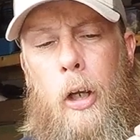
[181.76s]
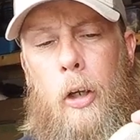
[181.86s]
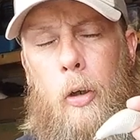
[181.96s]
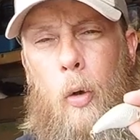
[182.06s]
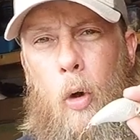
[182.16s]

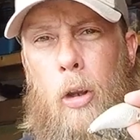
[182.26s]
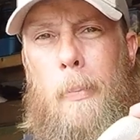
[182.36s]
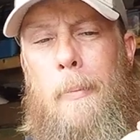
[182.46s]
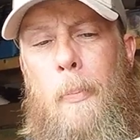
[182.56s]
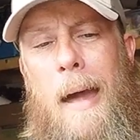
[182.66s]
colored or the
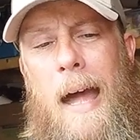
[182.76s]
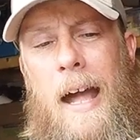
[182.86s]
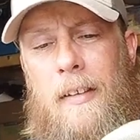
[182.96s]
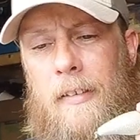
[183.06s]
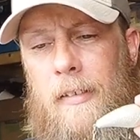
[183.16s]
baby
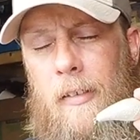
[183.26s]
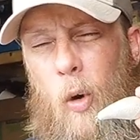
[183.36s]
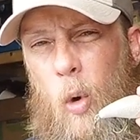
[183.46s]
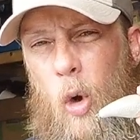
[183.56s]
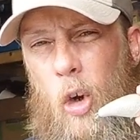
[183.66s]
bass,
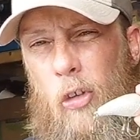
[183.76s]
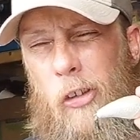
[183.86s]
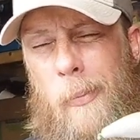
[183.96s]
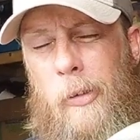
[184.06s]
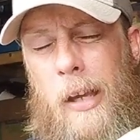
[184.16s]
or
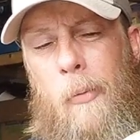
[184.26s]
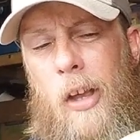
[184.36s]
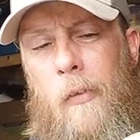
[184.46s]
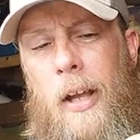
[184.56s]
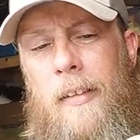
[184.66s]
sometimes
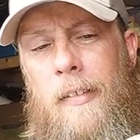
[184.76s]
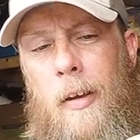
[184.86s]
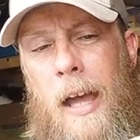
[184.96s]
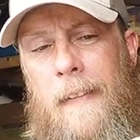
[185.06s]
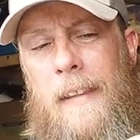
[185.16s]
I've got
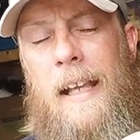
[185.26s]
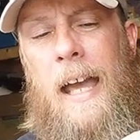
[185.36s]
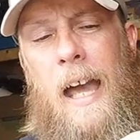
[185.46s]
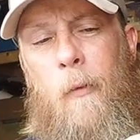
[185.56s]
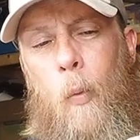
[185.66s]
some, I think
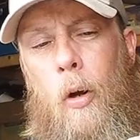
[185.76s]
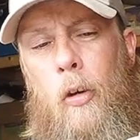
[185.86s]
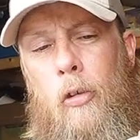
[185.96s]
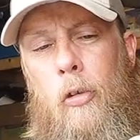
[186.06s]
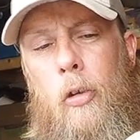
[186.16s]
I have 1
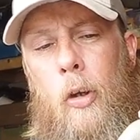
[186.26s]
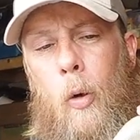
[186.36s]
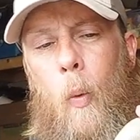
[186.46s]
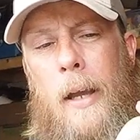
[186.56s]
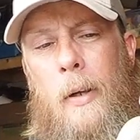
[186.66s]
or 2 that
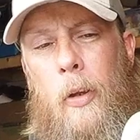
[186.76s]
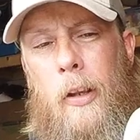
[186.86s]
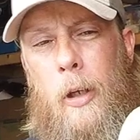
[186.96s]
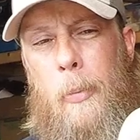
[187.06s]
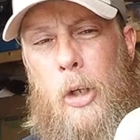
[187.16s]
are white with a
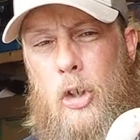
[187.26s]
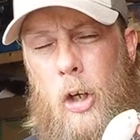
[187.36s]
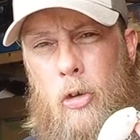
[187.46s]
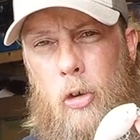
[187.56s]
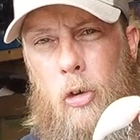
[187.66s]
little bit of
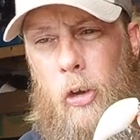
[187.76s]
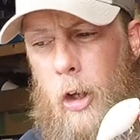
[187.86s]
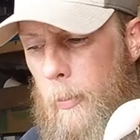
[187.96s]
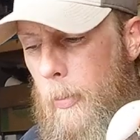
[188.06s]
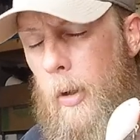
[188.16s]
chartreuse
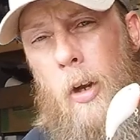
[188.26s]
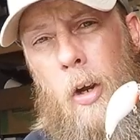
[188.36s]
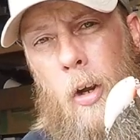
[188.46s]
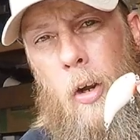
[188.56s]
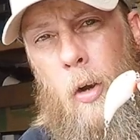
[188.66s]
on them,
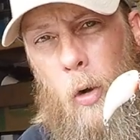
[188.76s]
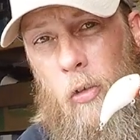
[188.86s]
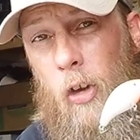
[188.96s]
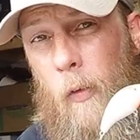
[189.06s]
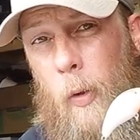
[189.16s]
or
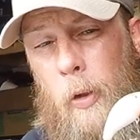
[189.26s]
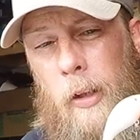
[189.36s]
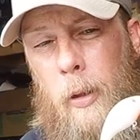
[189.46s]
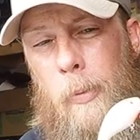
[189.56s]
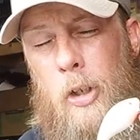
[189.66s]
silver with
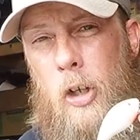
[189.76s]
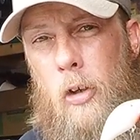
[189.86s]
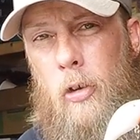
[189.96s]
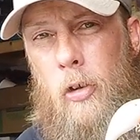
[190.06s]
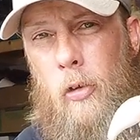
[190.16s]
a little bit of
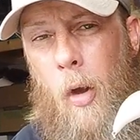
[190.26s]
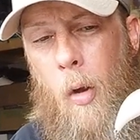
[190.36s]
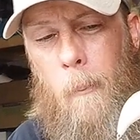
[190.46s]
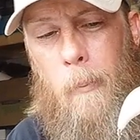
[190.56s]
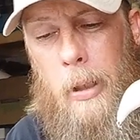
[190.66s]
chartreuse,
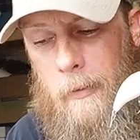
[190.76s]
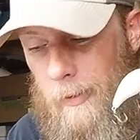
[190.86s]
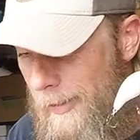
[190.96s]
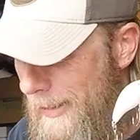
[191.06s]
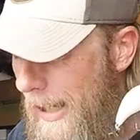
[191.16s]
but
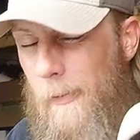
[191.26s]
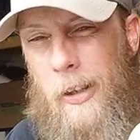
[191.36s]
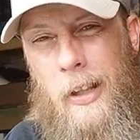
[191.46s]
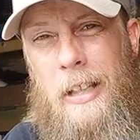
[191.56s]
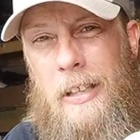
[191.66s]

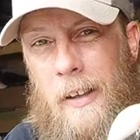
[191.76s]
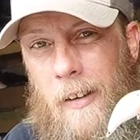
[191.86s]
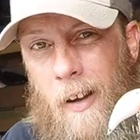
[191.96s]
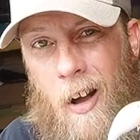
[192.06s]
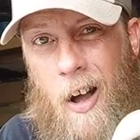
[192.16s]
definitely
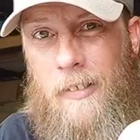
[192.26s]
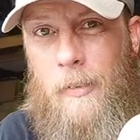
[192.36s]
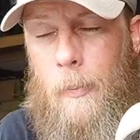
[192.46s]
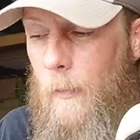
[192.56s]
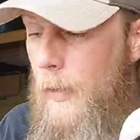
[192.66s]

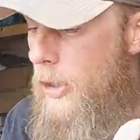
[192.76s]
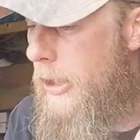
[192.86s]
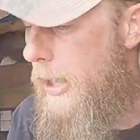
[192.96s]
awesome fish